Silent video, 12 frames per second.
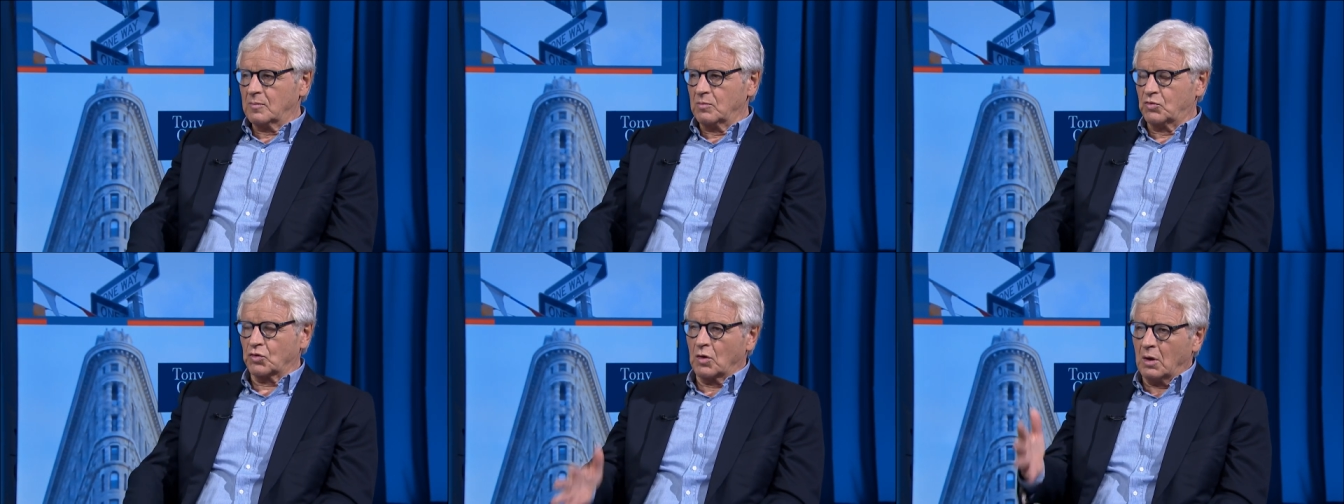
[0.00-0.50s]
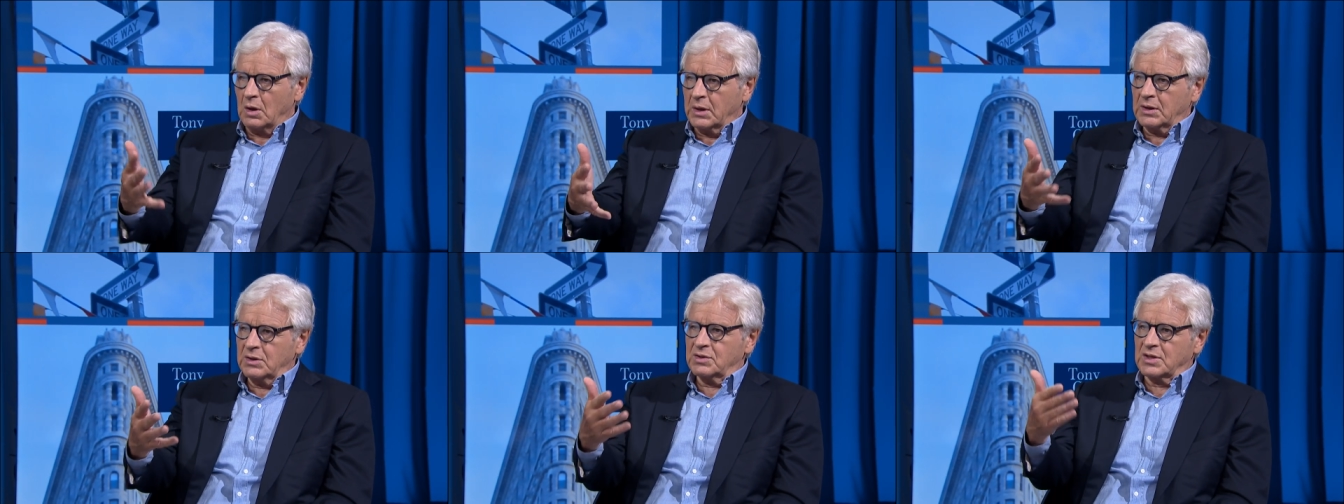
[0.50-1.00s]

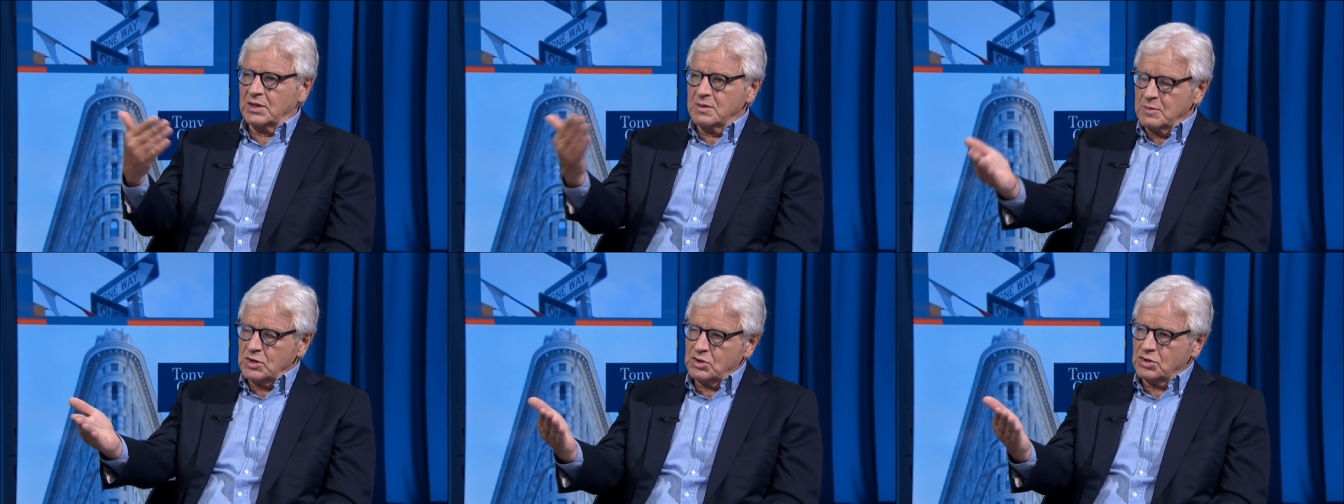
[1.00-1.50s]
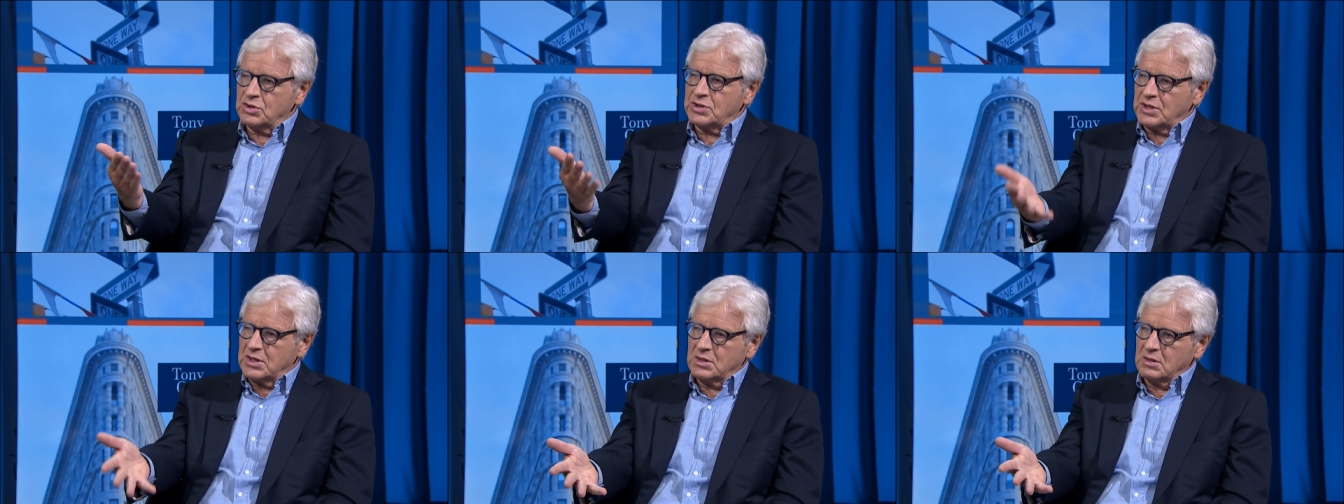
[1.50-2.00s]
drawings and images
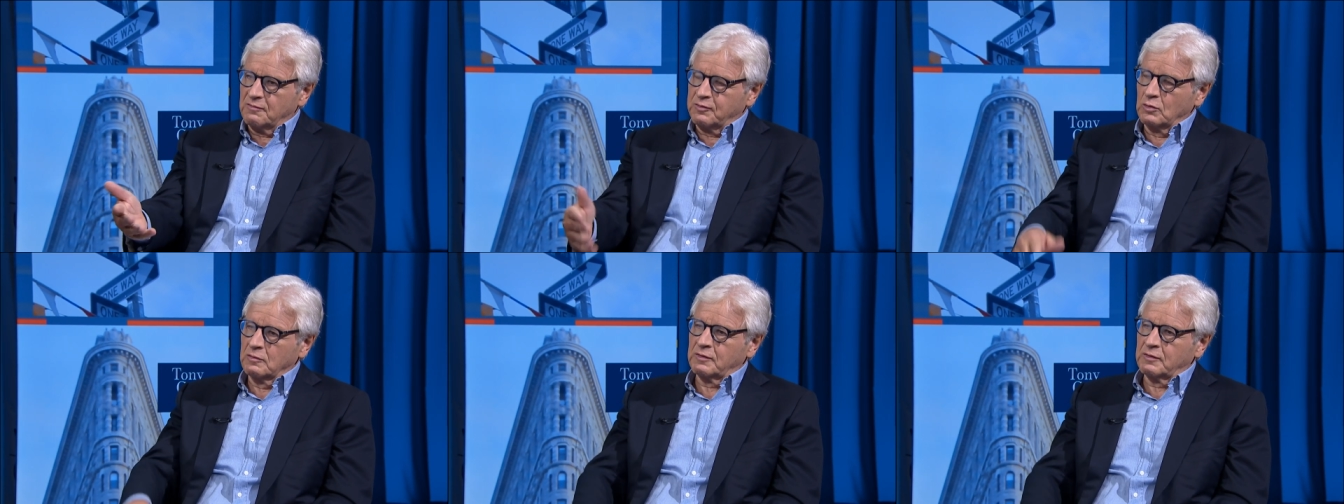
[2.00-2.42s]
in the four